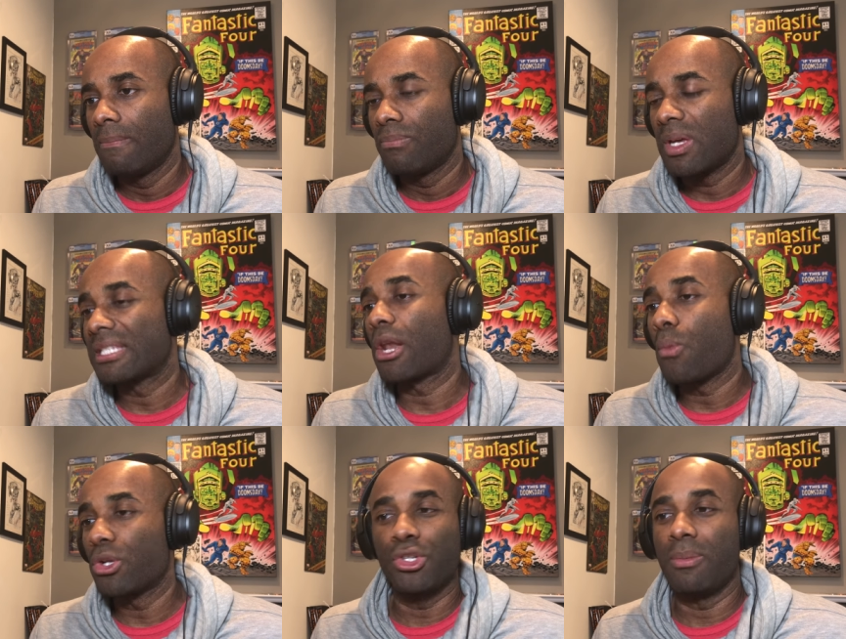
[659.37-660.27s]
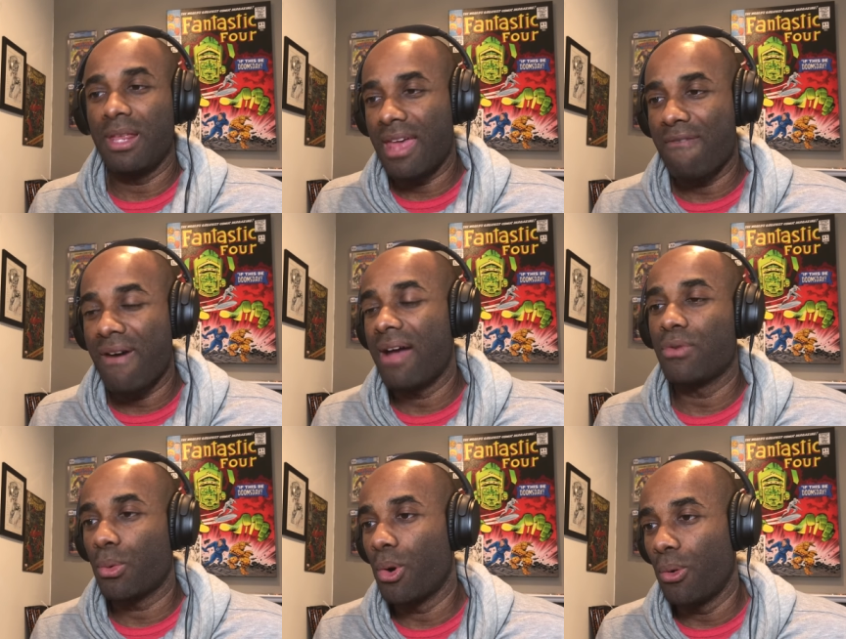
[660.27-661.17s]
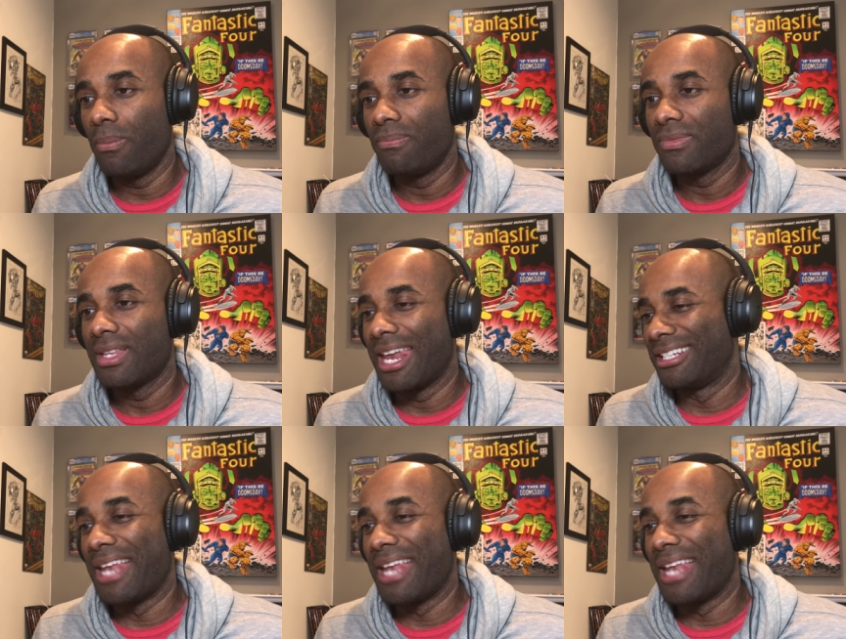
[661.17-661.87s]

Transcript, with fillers: Because I don't want you to be that five year old that is